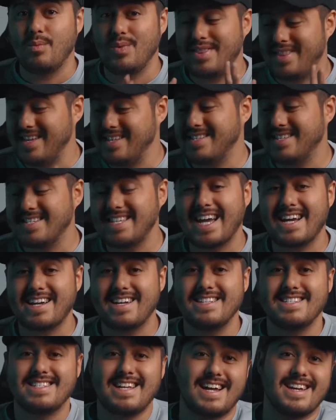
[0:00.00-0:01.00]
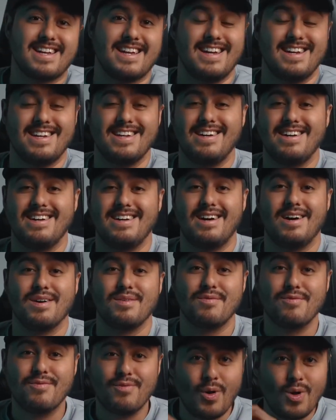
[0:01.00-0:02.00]
within seconds I can
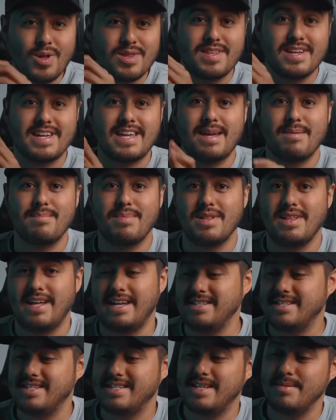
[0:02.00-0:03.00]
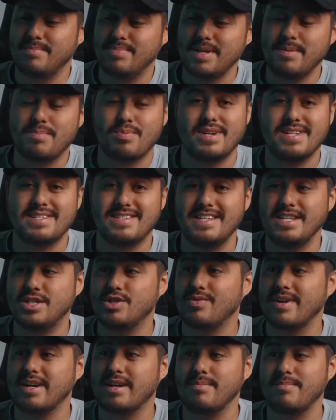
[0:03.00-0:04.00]
unfold the gimbal and simply press the
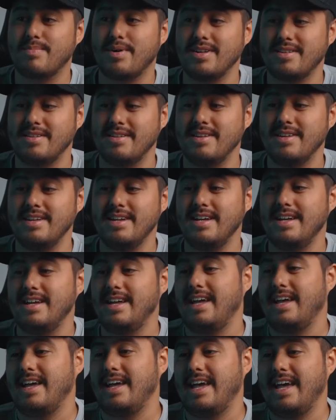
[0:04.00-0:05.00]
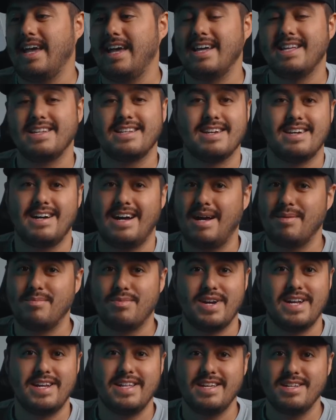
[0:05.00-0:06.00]
trigger button, and I'm
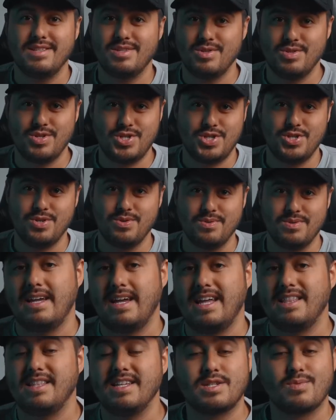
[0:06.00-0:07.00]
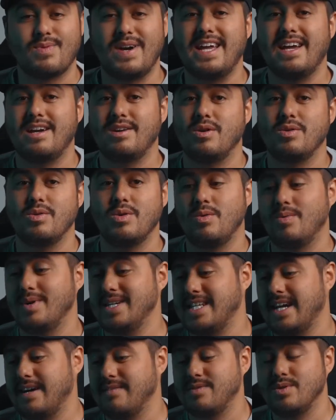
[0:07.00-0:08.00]
ready to shoot. And this way I don't
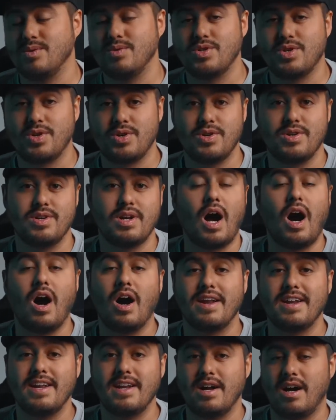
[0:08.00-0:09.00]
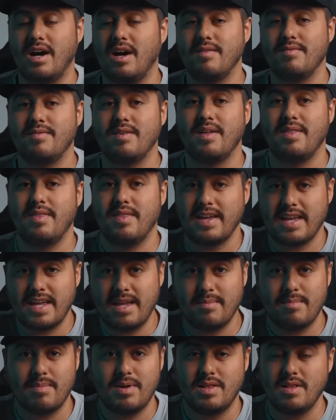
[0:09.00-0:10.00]
always have to turn on and off the
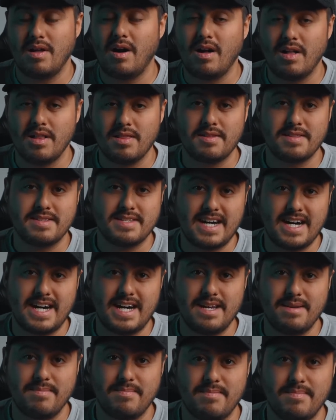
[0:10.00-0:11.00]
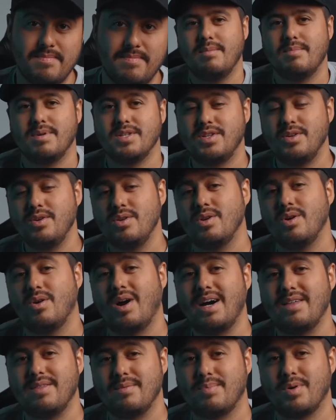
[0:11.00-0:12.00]
gimbal all the time. But do you know
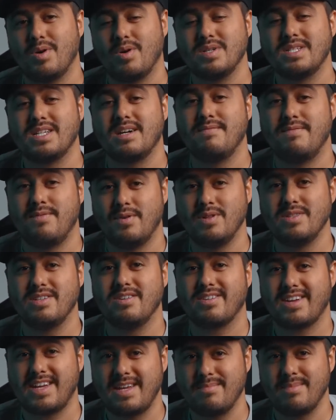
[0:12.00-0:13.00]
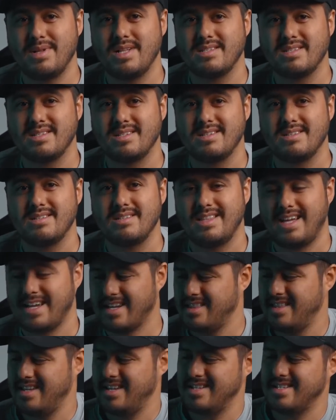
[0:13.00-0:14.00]
how the pros unfold their gimbals?
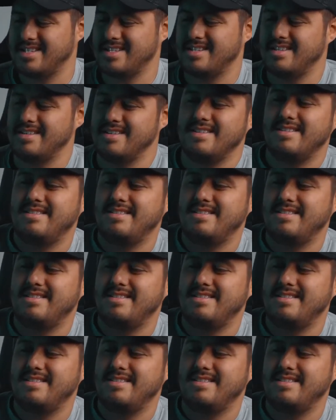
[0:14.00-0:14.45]
Like this.